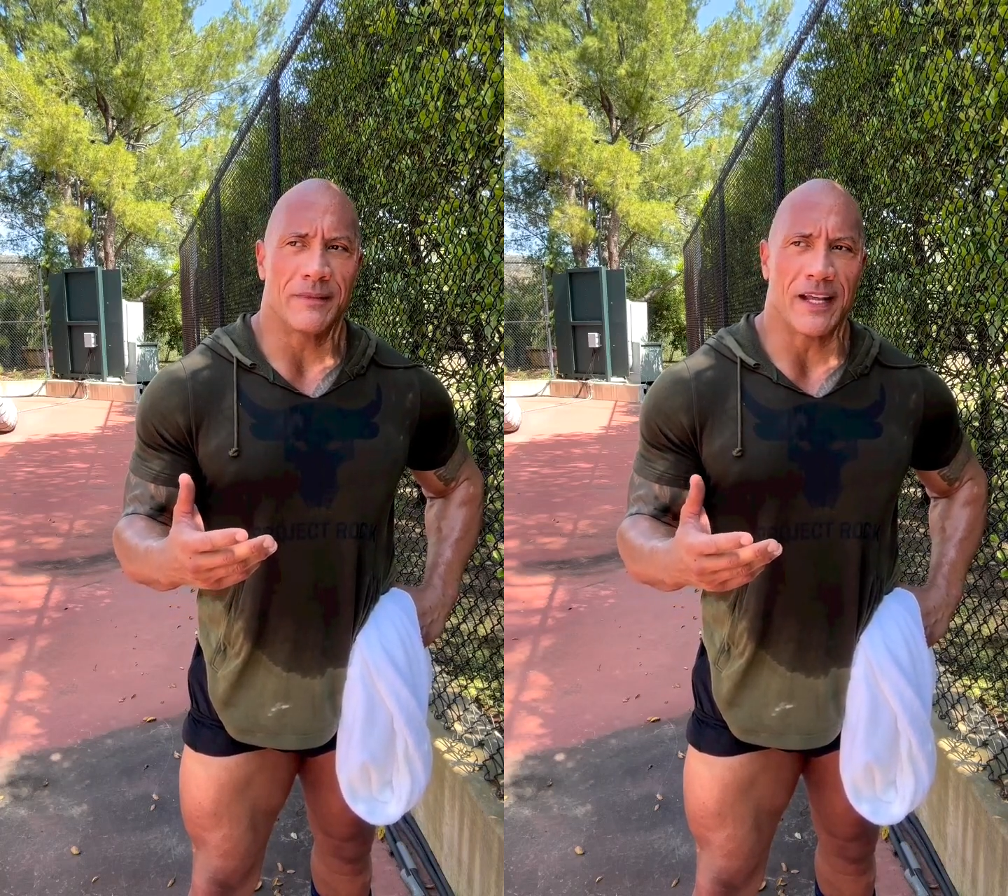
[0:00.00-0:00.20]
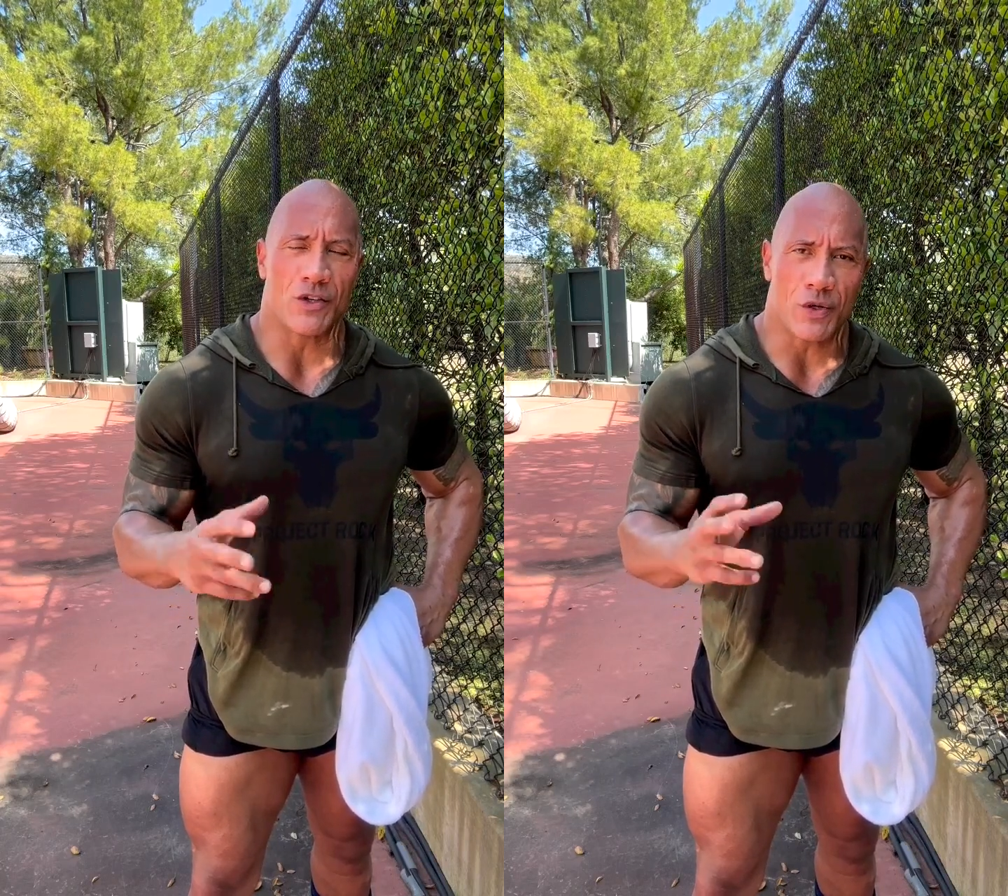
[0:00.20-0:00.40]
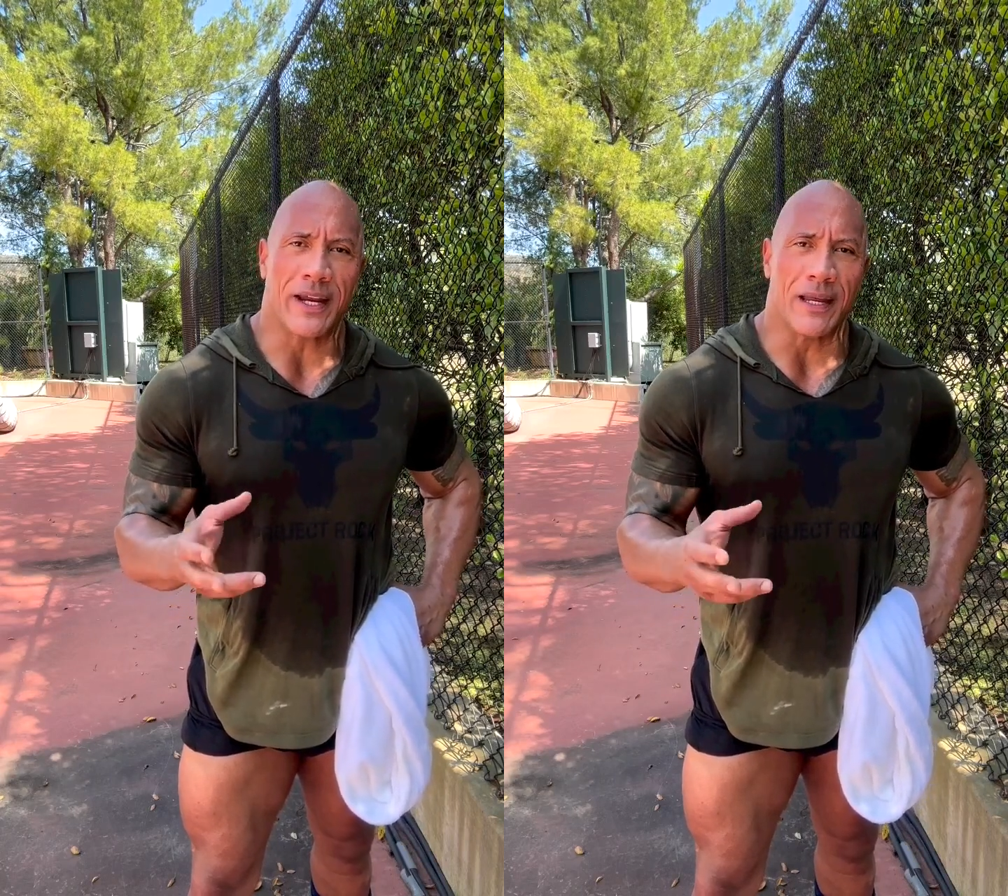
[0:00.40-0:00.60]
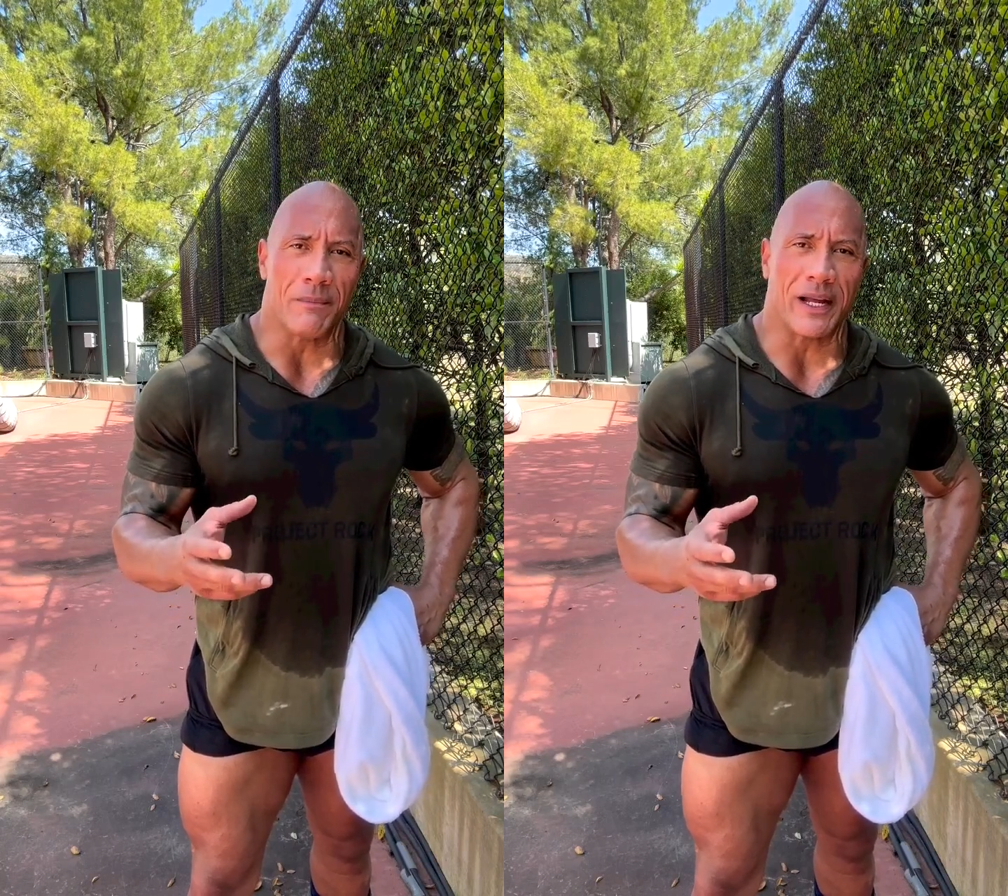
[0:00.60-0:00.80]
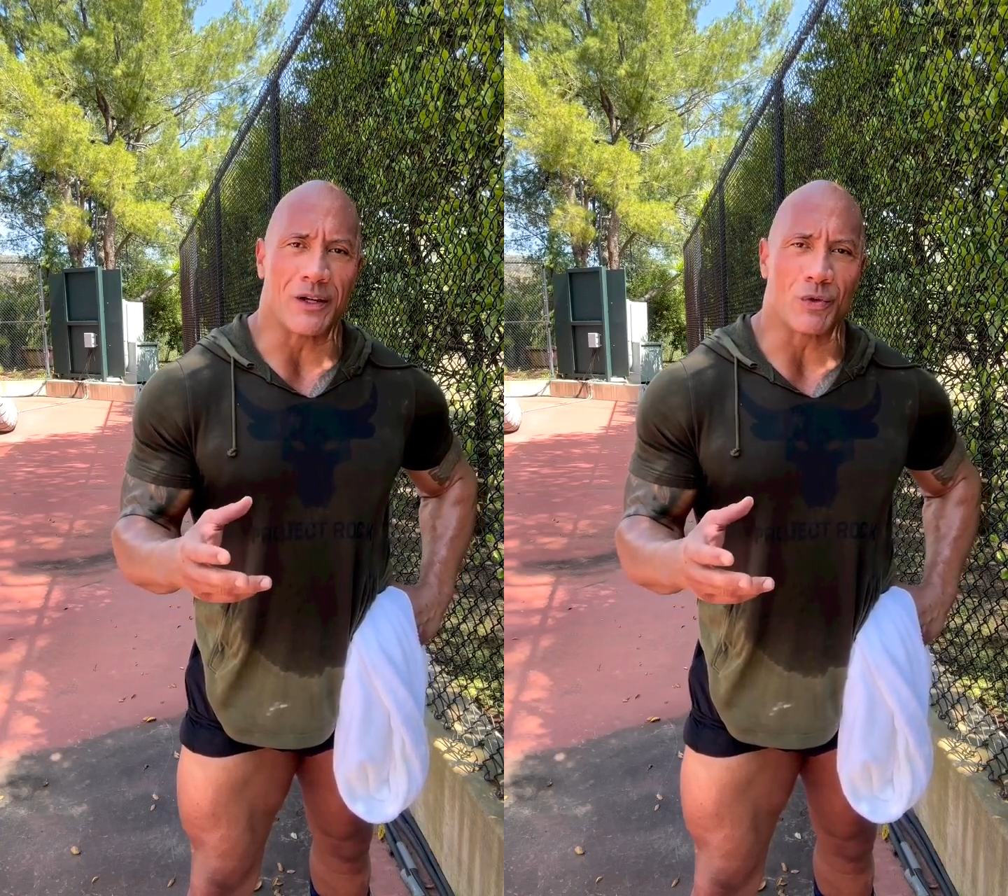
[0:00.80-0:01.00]
it's tricky
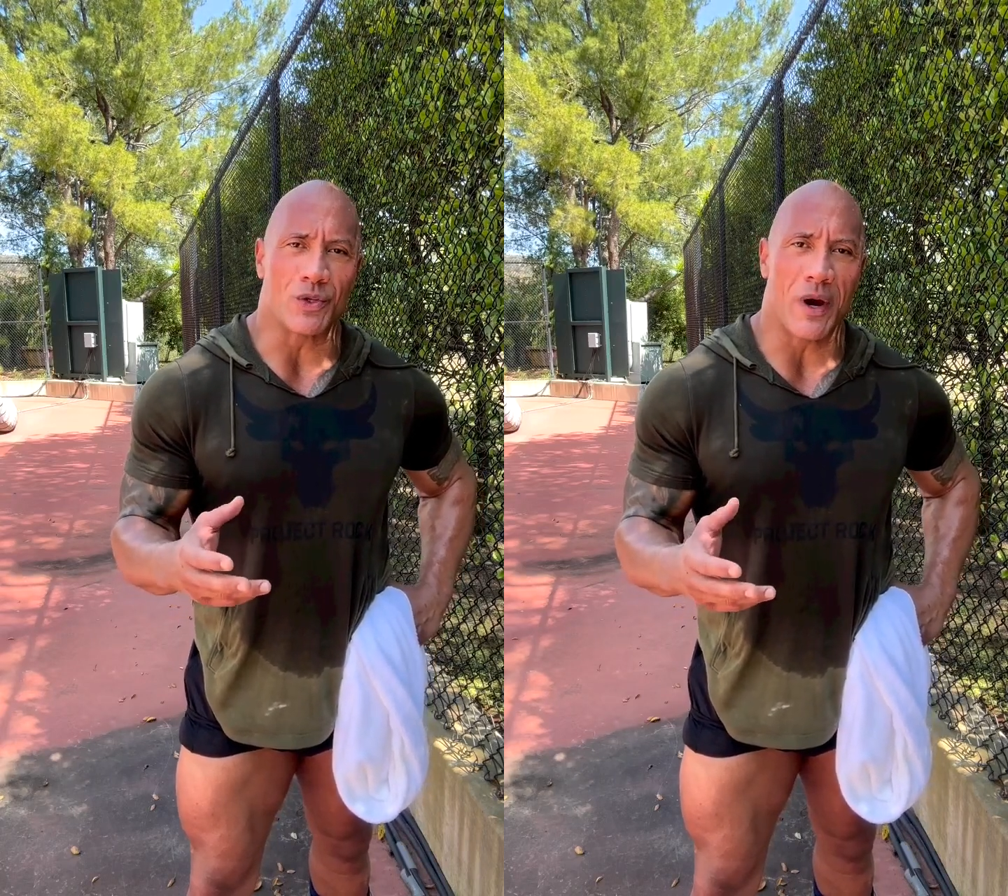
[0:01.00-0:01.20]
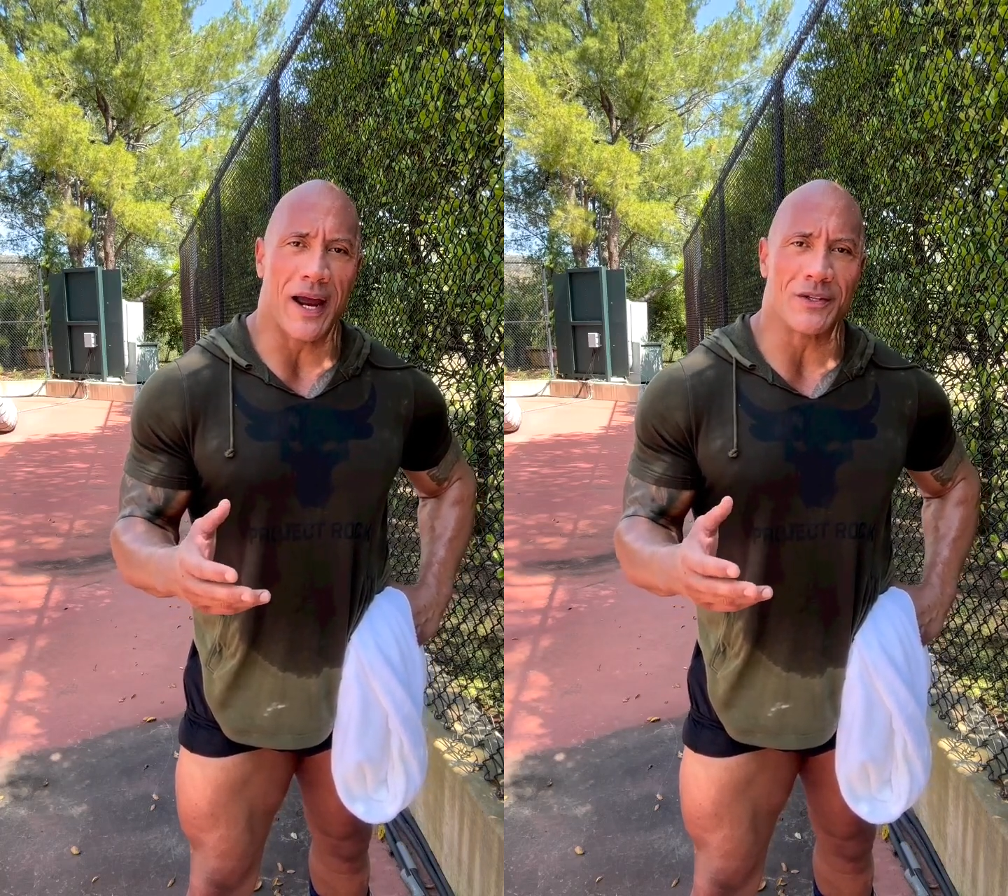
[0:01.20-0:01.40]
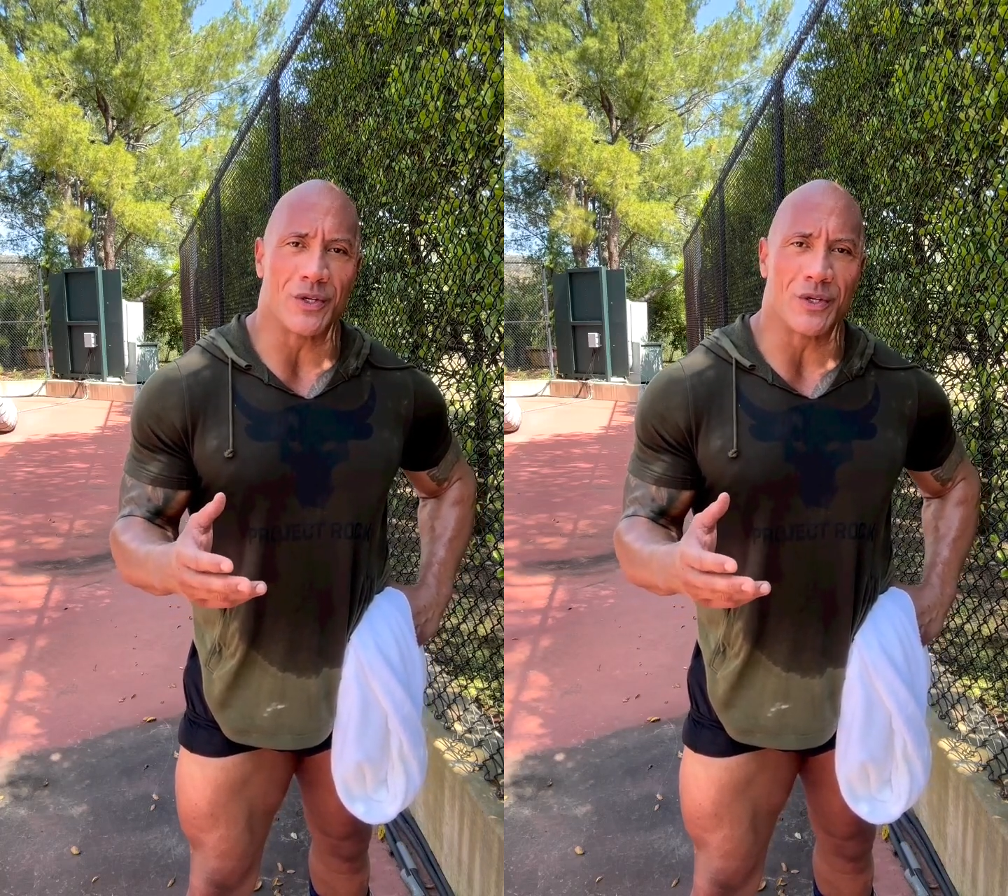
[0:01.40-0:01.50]
because we're trying